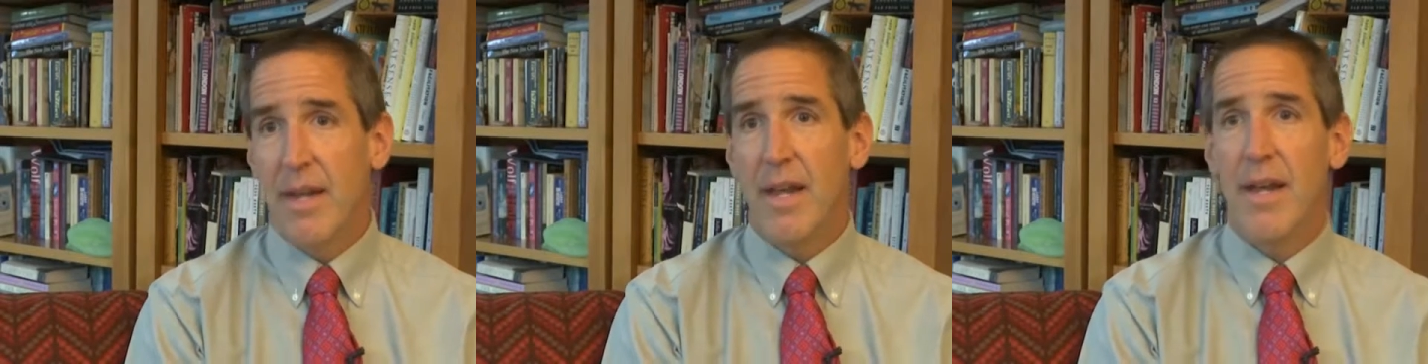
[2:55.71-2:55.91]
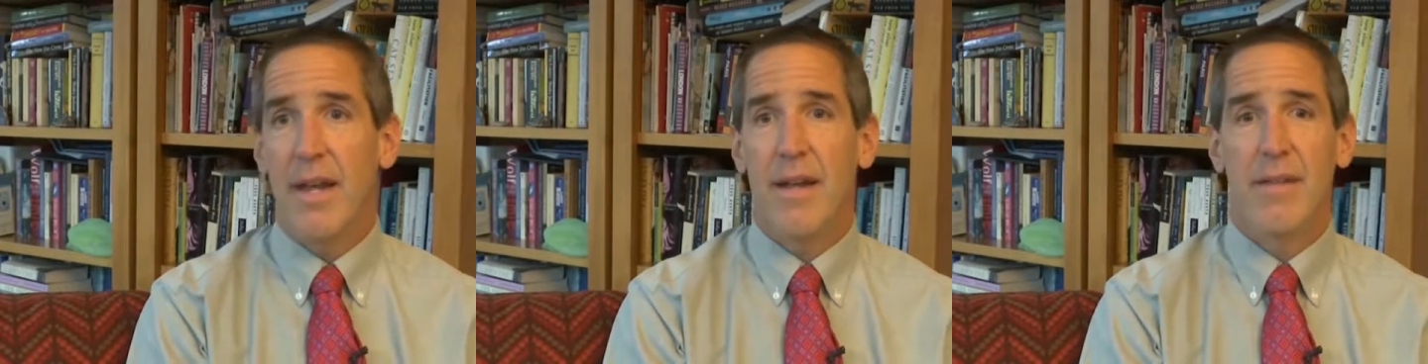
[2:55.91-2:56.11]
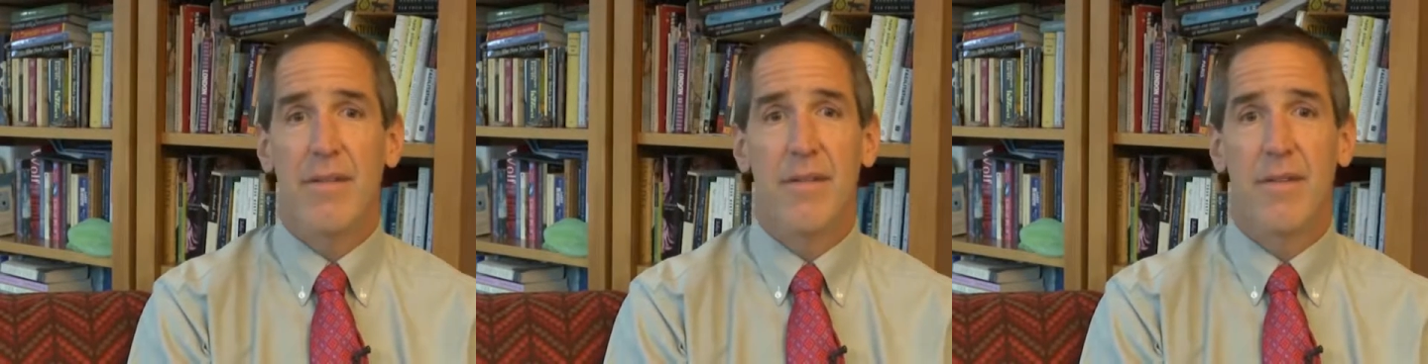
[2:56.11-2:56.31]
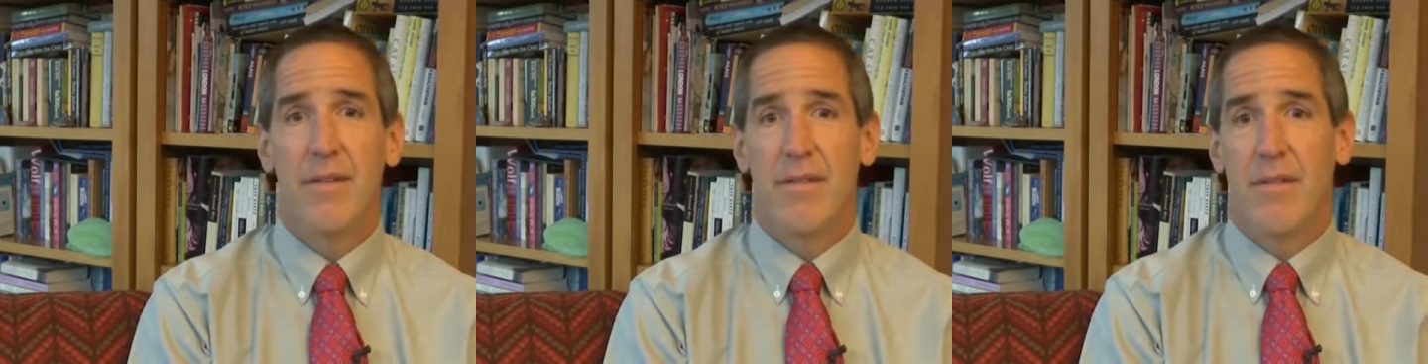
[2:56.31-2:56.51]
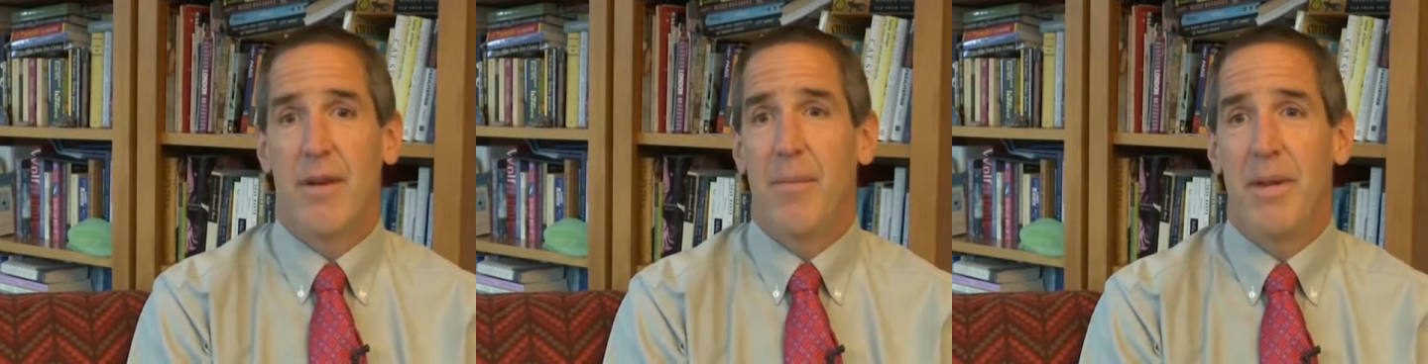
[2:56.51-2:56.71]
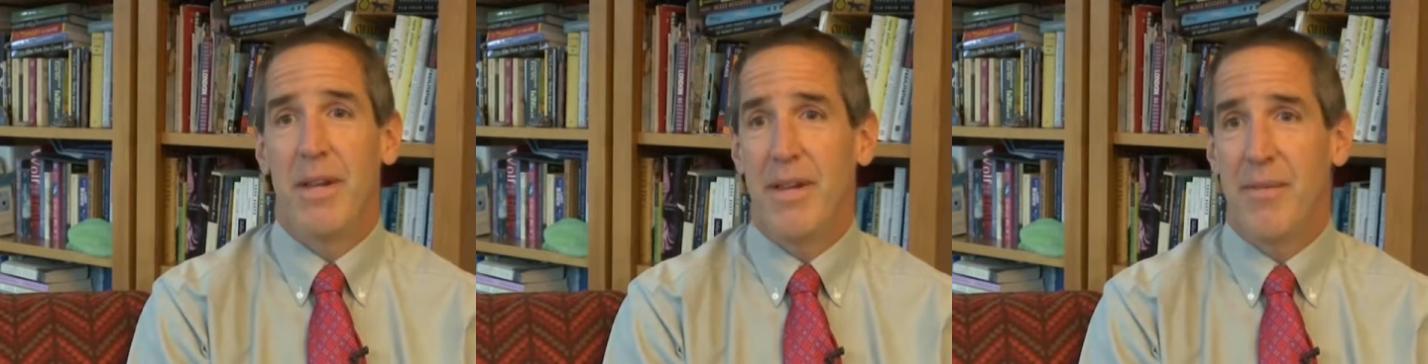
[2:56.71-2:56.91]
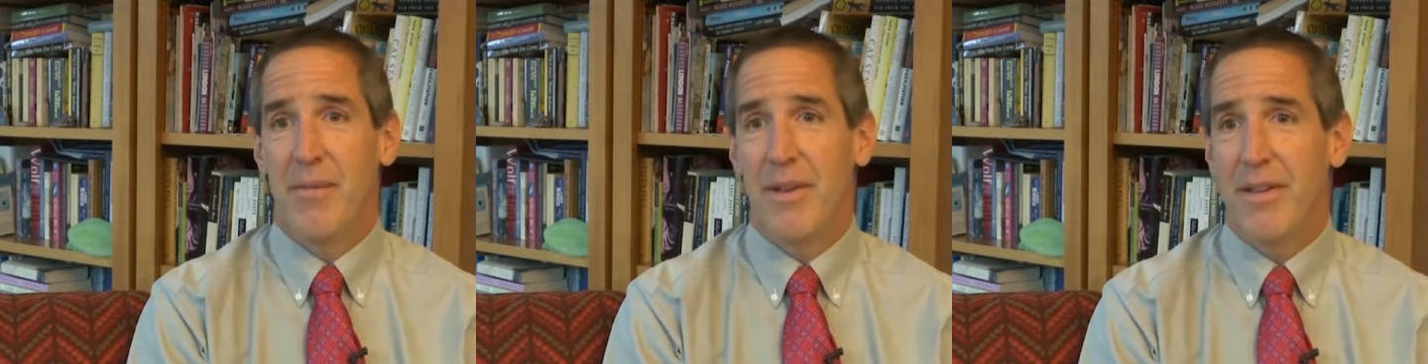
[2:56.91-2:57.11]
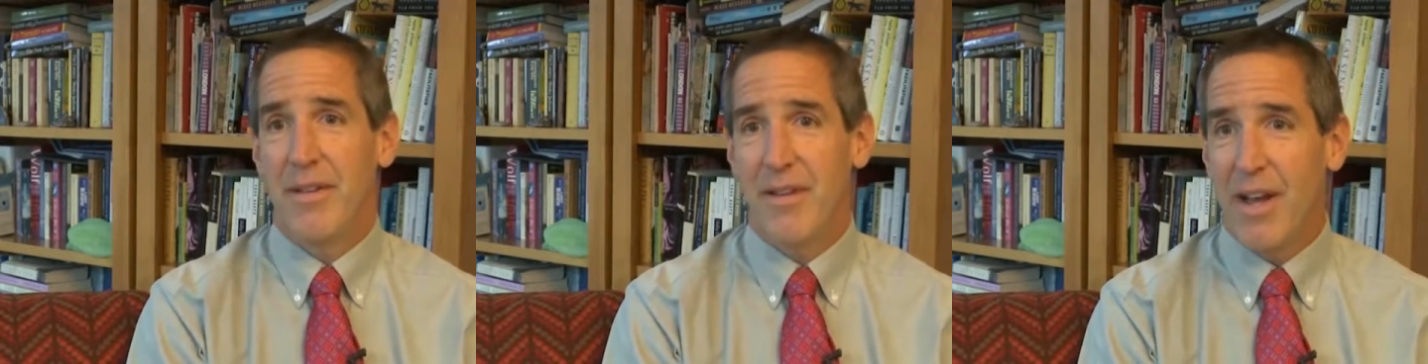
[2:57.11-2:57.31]
and nobody can
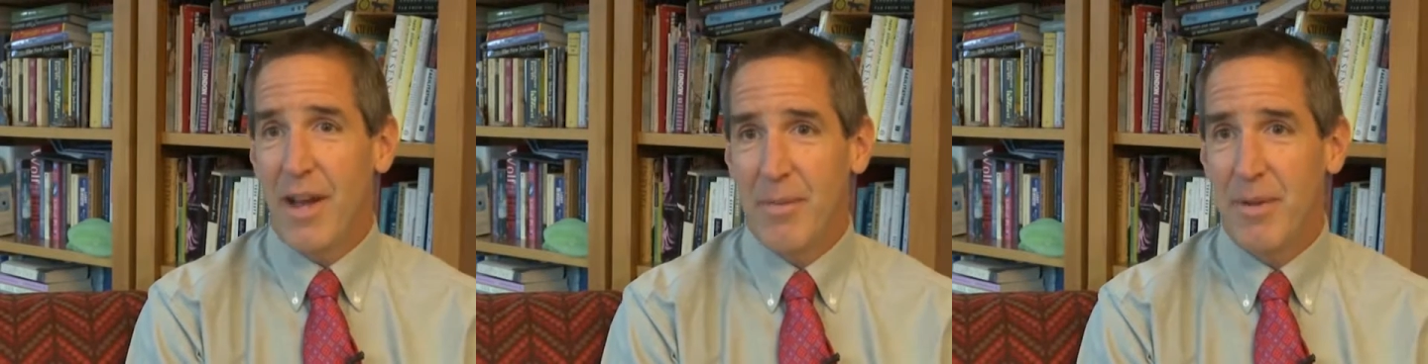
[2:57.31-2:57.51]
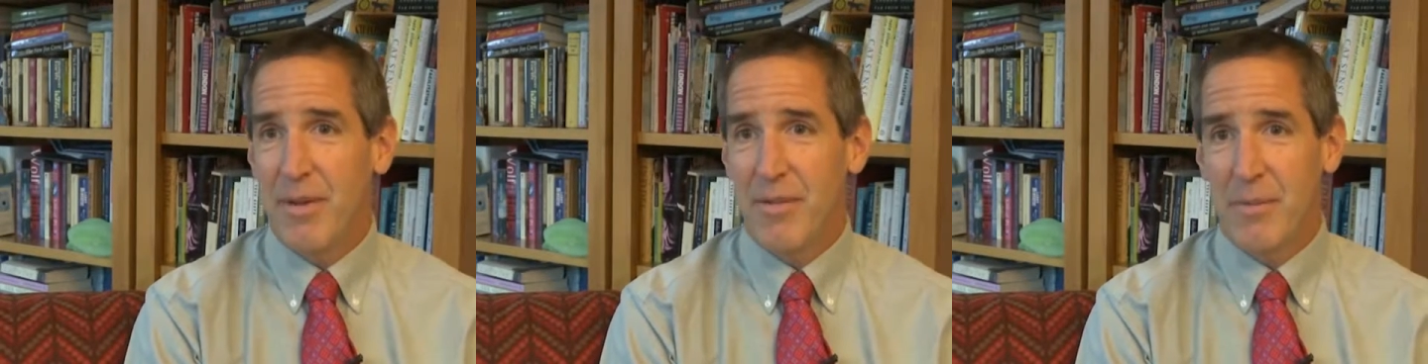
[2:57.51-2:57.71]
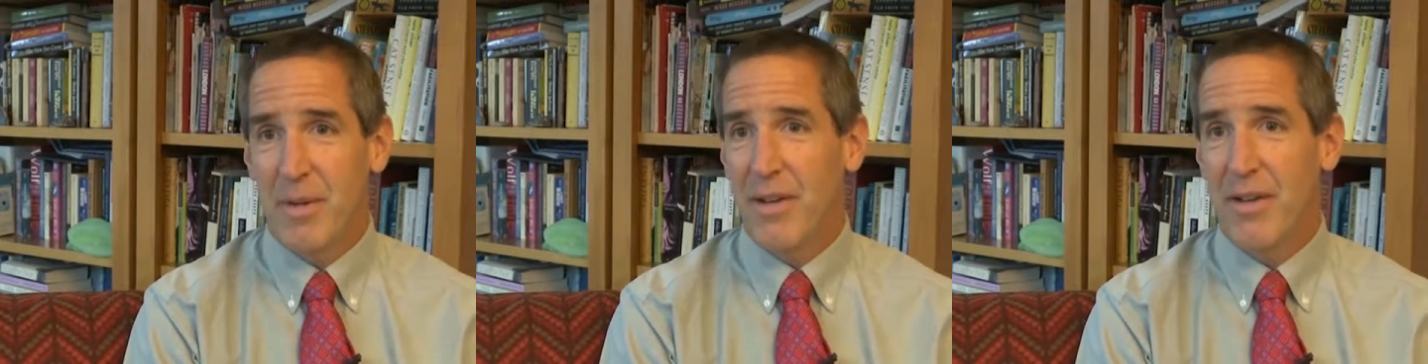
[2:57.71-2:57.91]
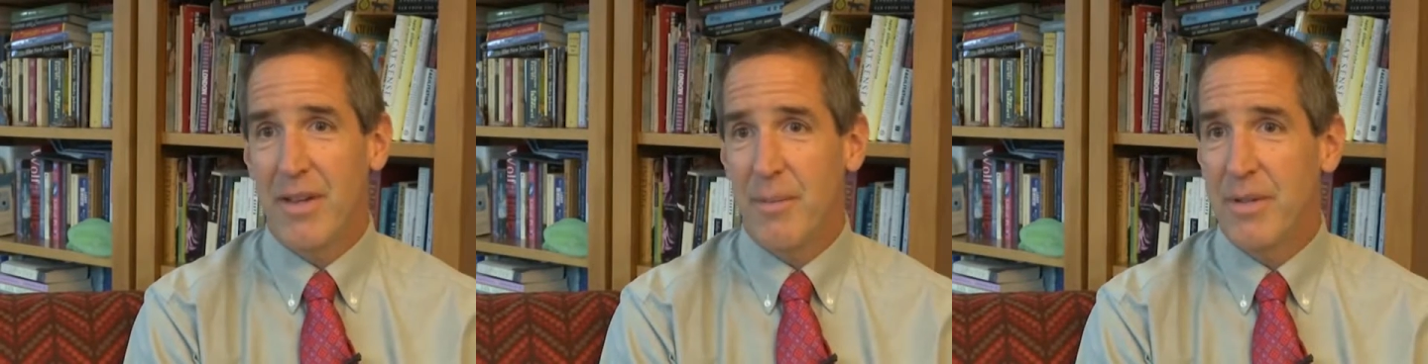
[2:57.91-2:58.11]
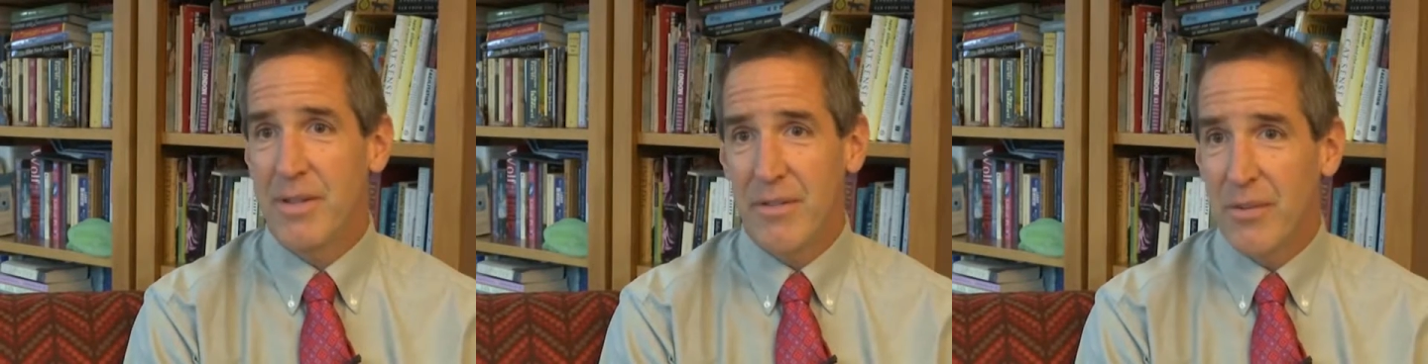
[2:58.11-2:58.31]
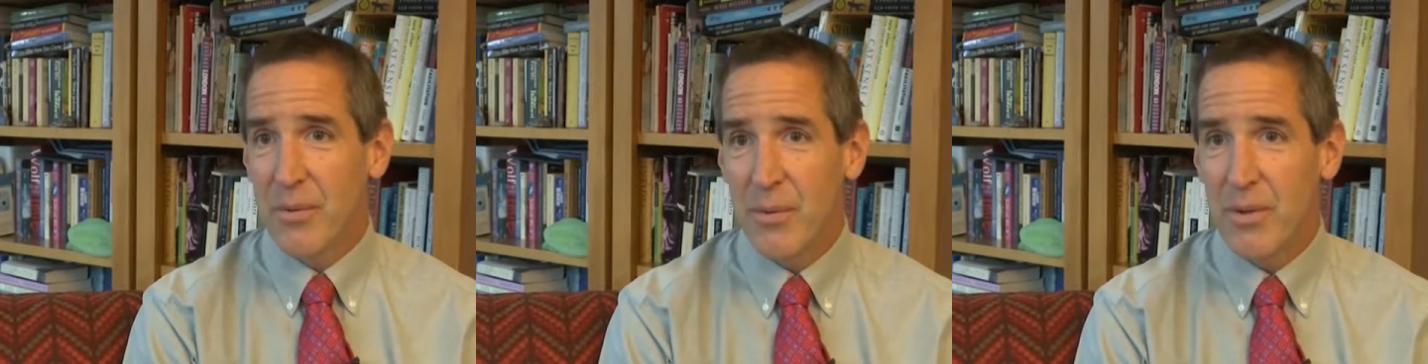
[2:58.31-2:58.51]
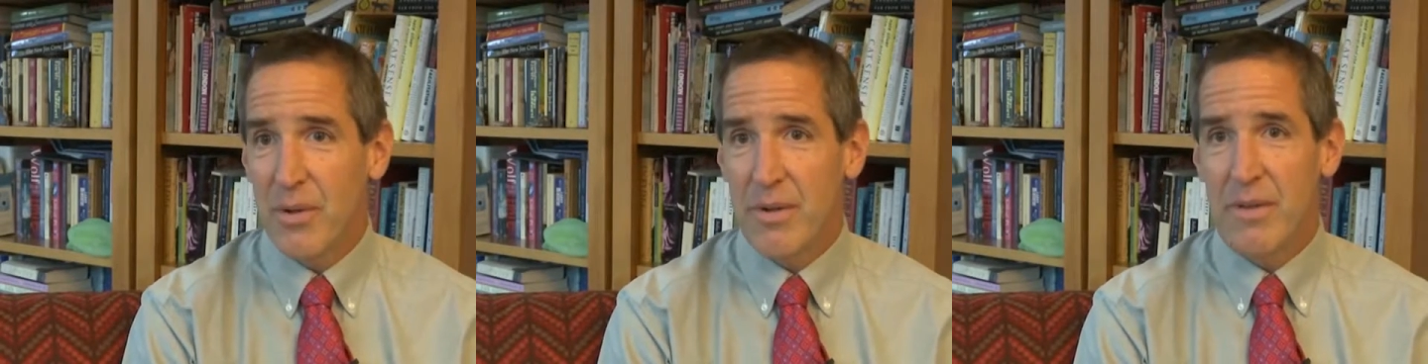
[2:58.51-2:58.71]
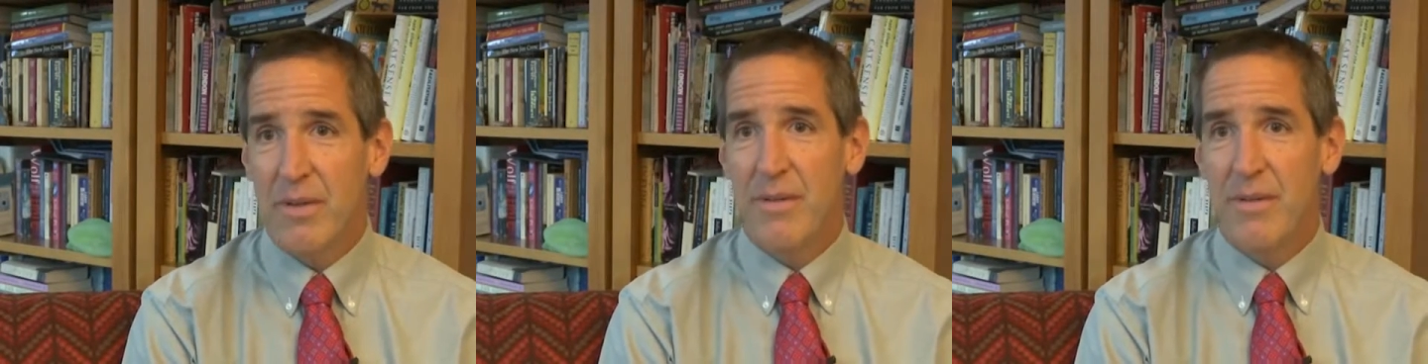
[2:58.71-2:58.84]
really stop you from carrying them into school.